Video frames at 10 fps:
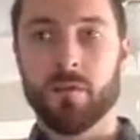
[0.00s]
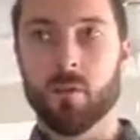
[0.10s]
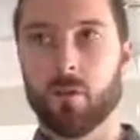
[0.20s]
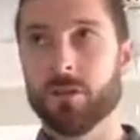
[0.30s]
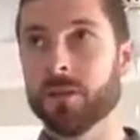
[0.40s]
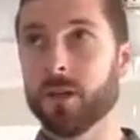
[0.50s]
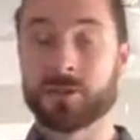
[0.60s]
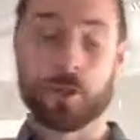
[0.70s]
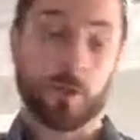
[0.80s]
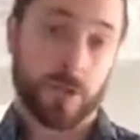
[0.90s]
more
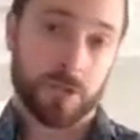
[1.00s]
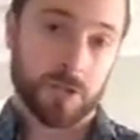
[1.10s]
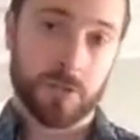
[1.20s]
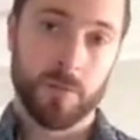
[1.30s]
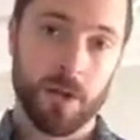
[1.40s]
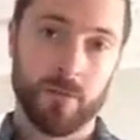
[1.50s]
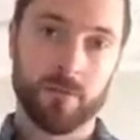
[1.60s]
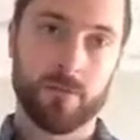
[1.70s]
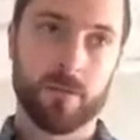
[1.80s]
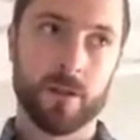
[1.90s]
theological questions you may
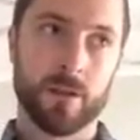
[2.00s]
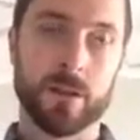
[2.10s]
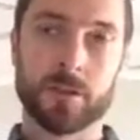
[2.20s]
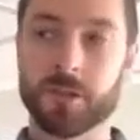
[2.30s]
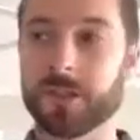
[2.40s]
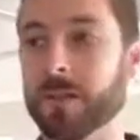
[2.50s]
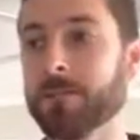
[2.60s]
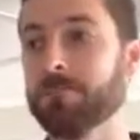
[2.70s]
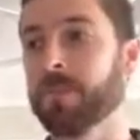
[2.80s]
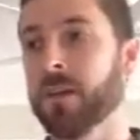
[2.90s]
have an interest in,